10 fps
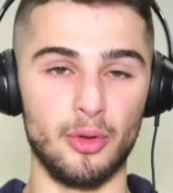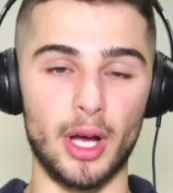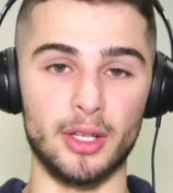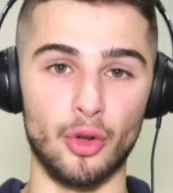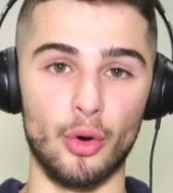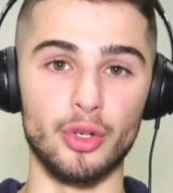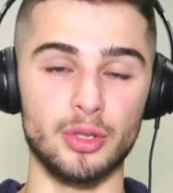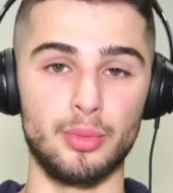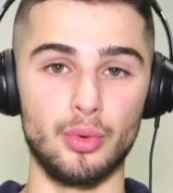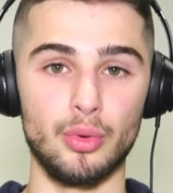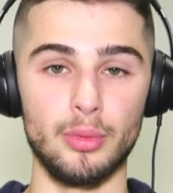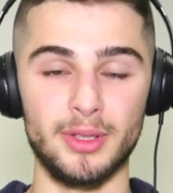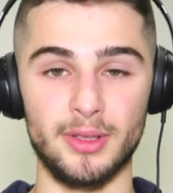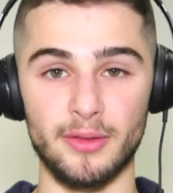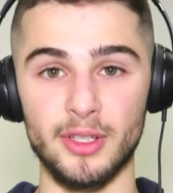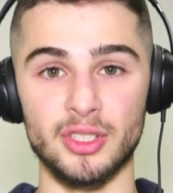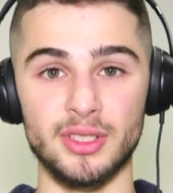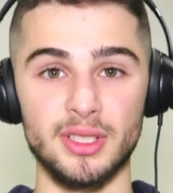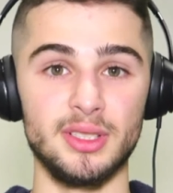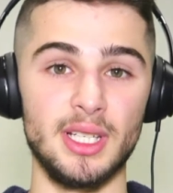noticeable
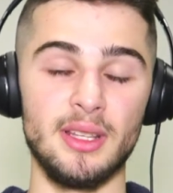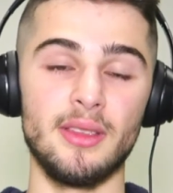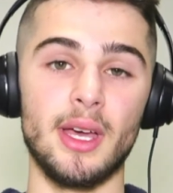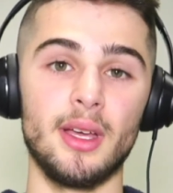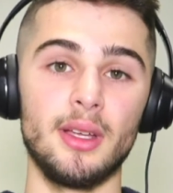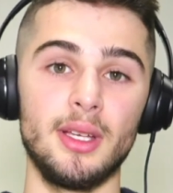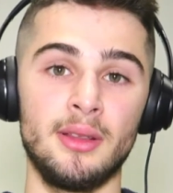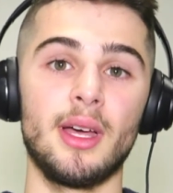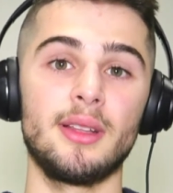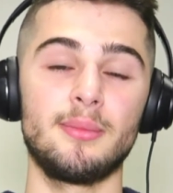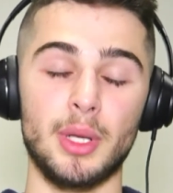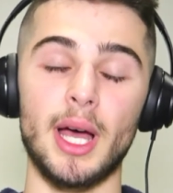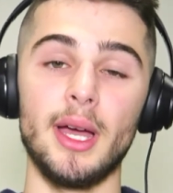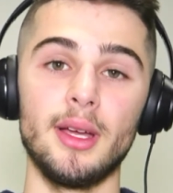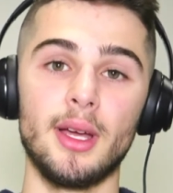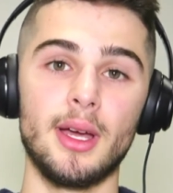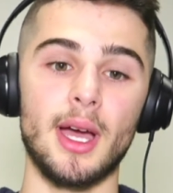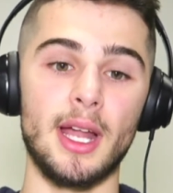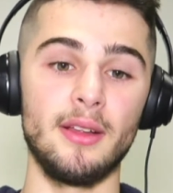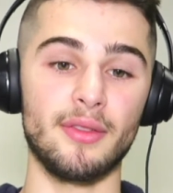deficiencies in their play.
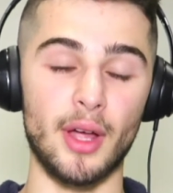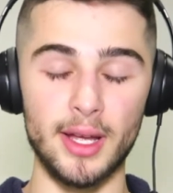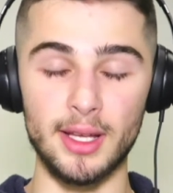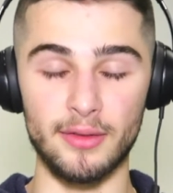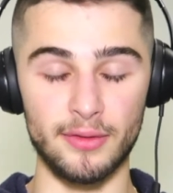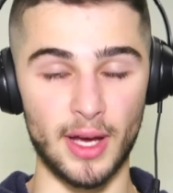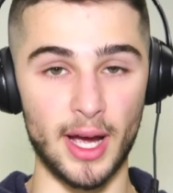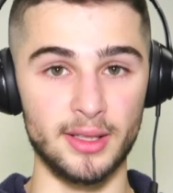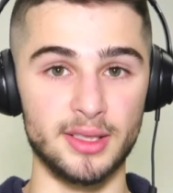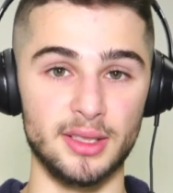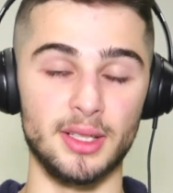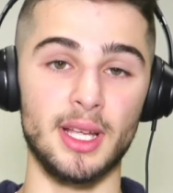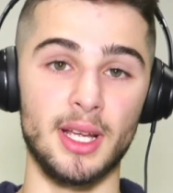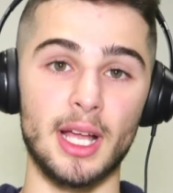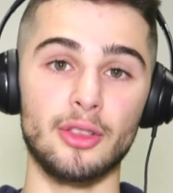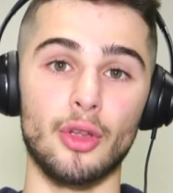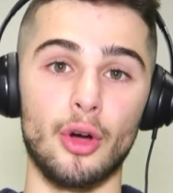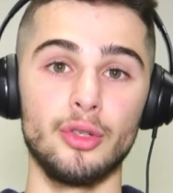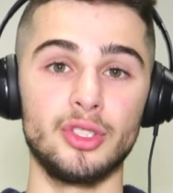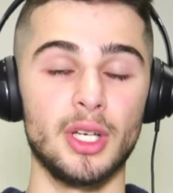And if Atkinson can get
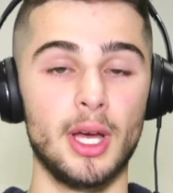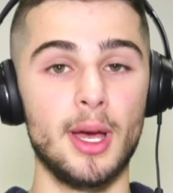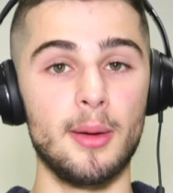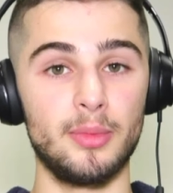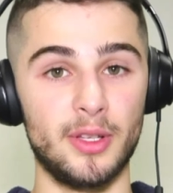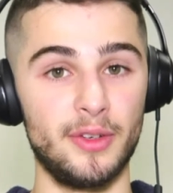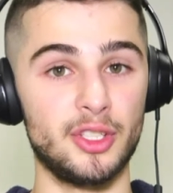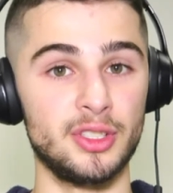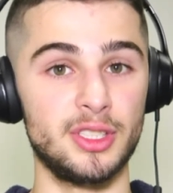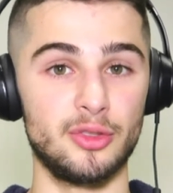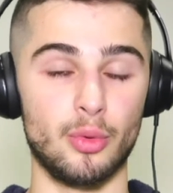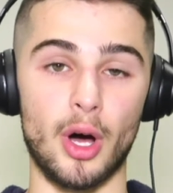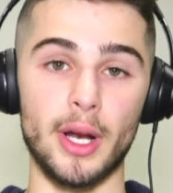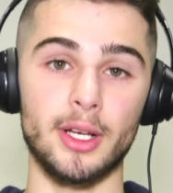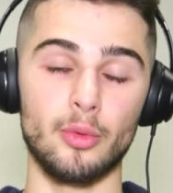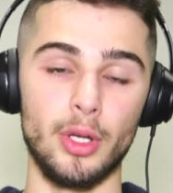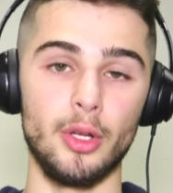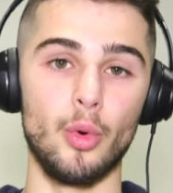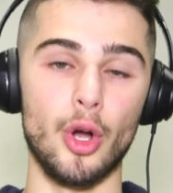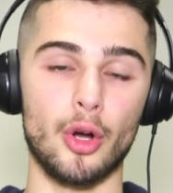those deficiencies right and can really
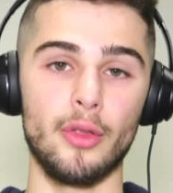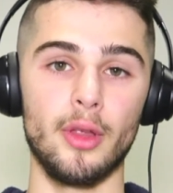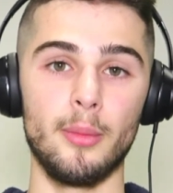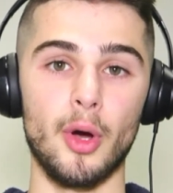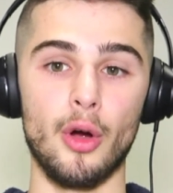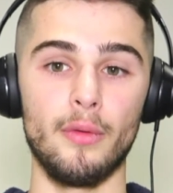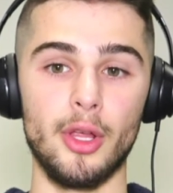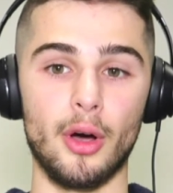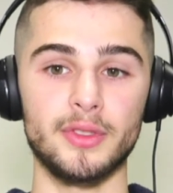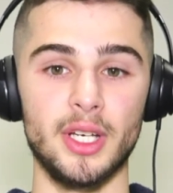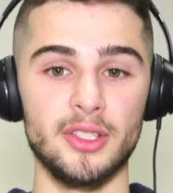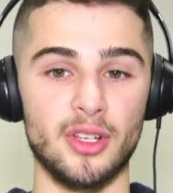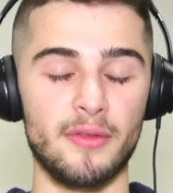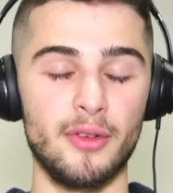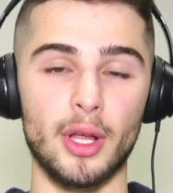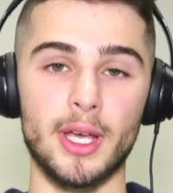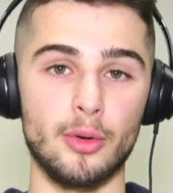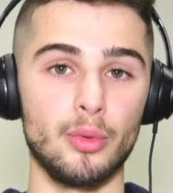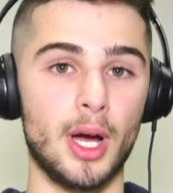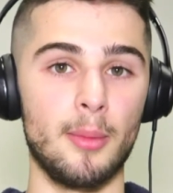work on them over the off-season, I feel like he
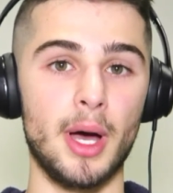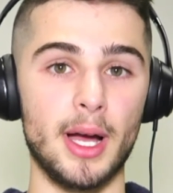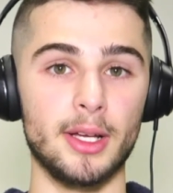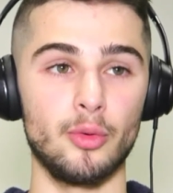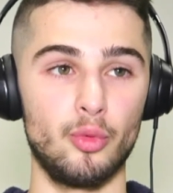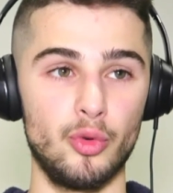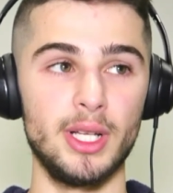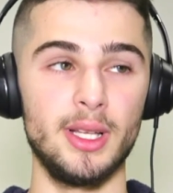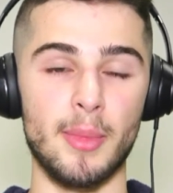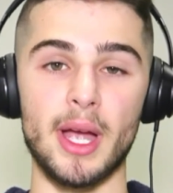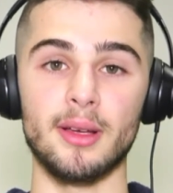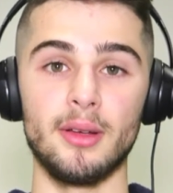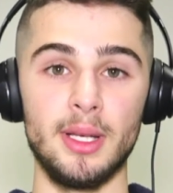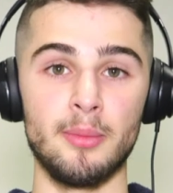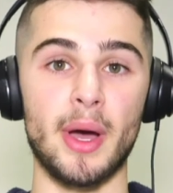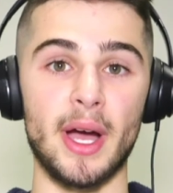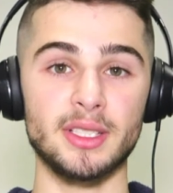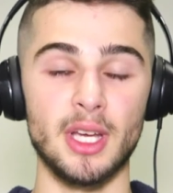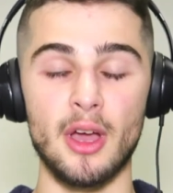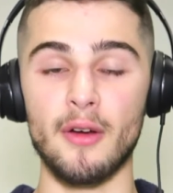could come back and really make an impact
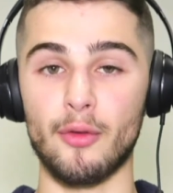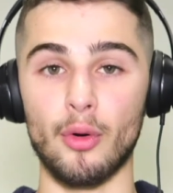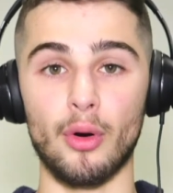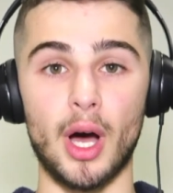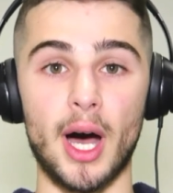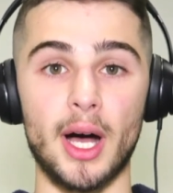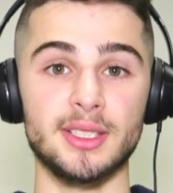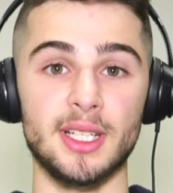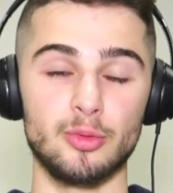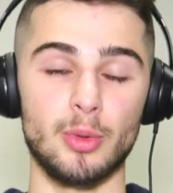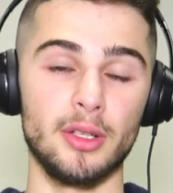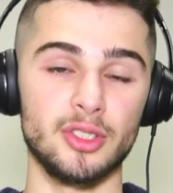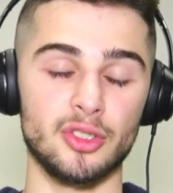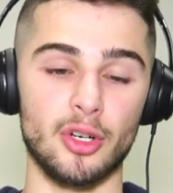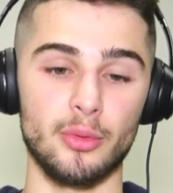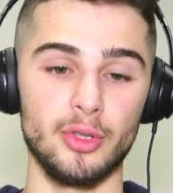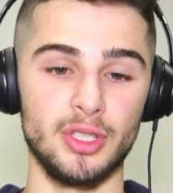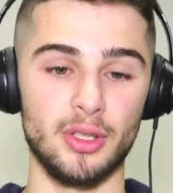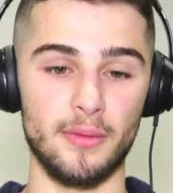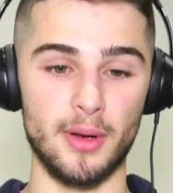for Hearts as well as the Socceroos
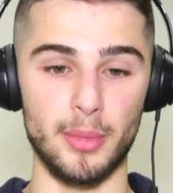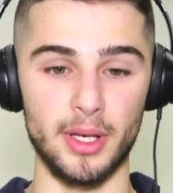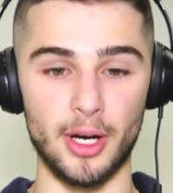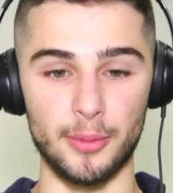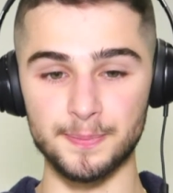in November. Now,